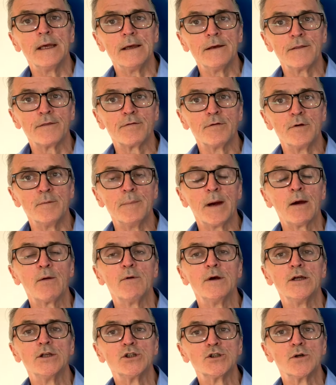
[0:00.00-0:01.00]
through
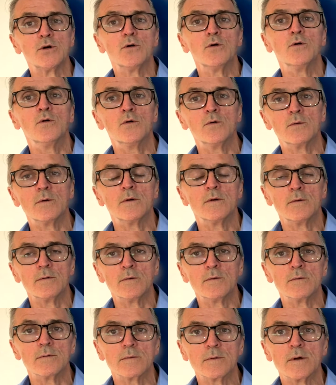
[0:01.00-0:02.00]
marriage
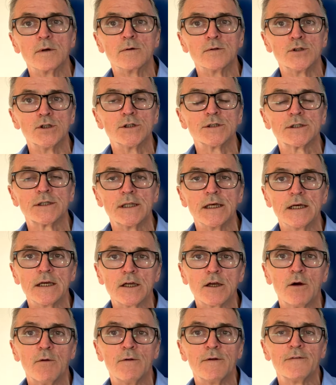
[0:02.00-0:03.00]
or just their
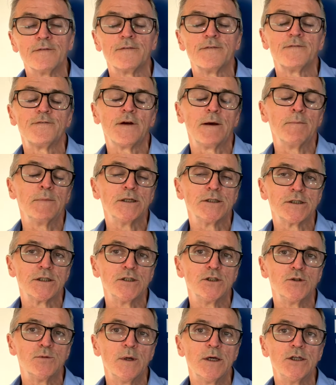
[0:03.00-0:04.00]
current family
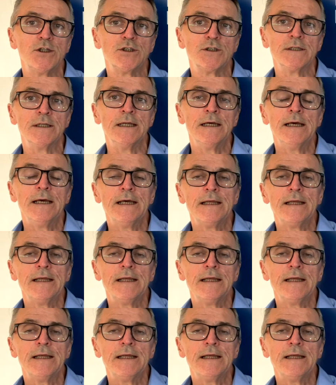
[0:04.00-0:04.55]
situation,